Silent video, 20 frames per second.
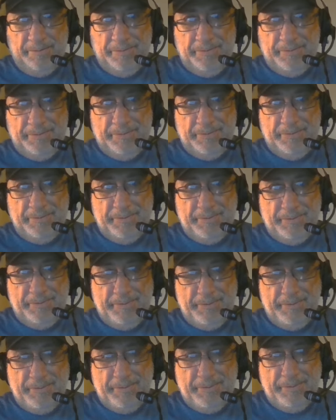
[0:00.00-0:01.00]

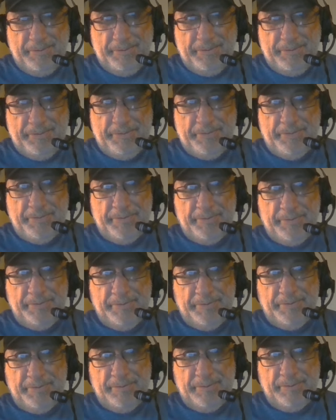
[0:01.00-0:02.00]

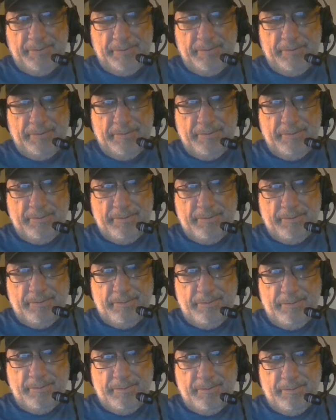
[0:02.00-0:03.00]

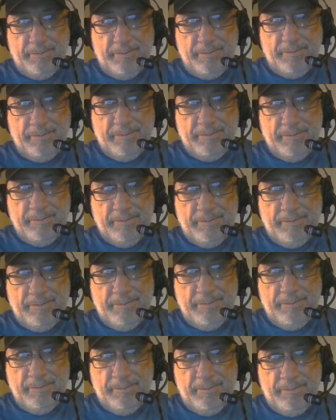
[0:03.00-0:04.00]

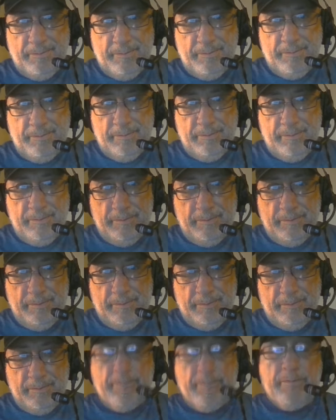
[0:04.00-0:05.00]

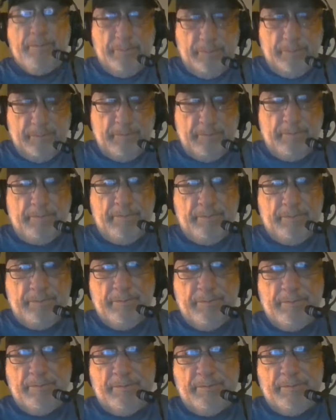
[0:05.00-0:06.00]

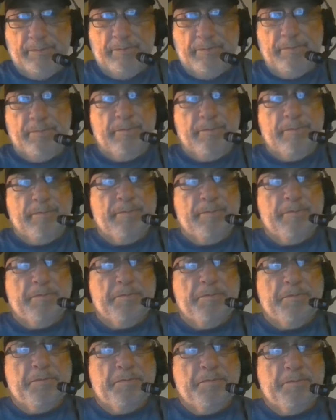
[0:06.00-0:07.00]

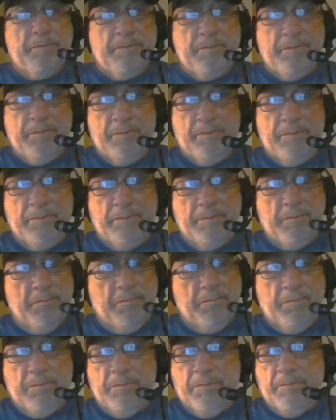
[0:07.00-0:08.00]
The person shown says nothing.